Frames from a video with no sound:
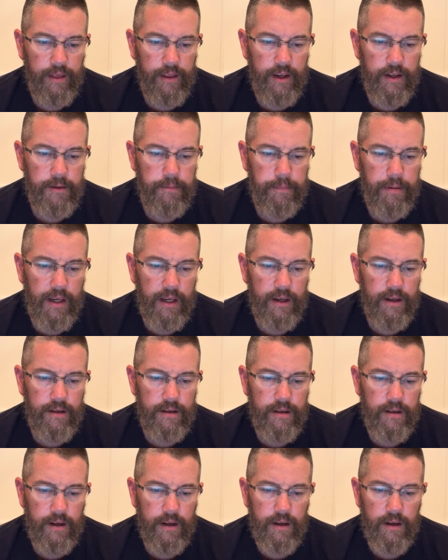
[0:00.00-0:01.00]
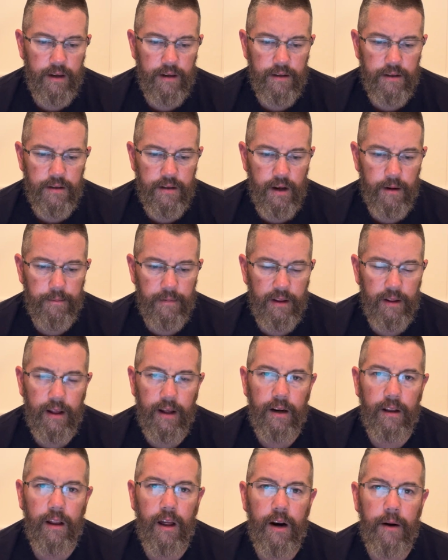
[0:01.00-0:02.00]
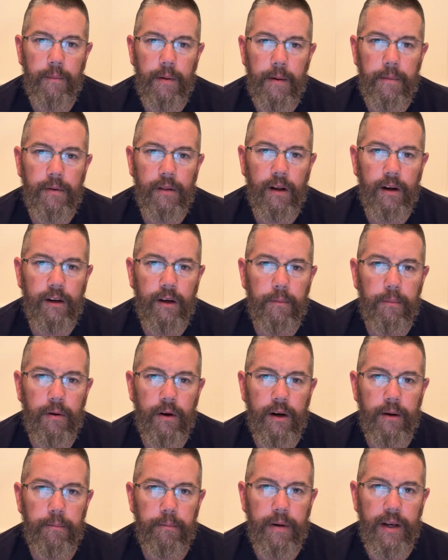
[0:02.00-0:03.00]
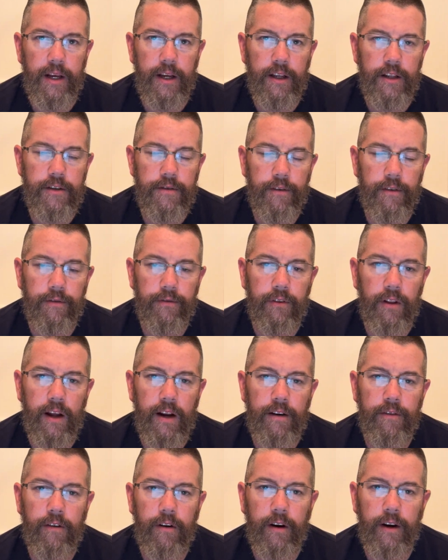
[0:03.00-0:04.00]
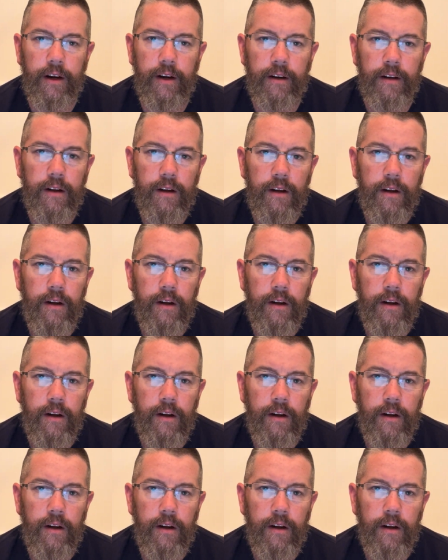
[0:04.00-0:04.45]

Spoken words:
this piece is something that a lot of people like to put in beans for flavoring.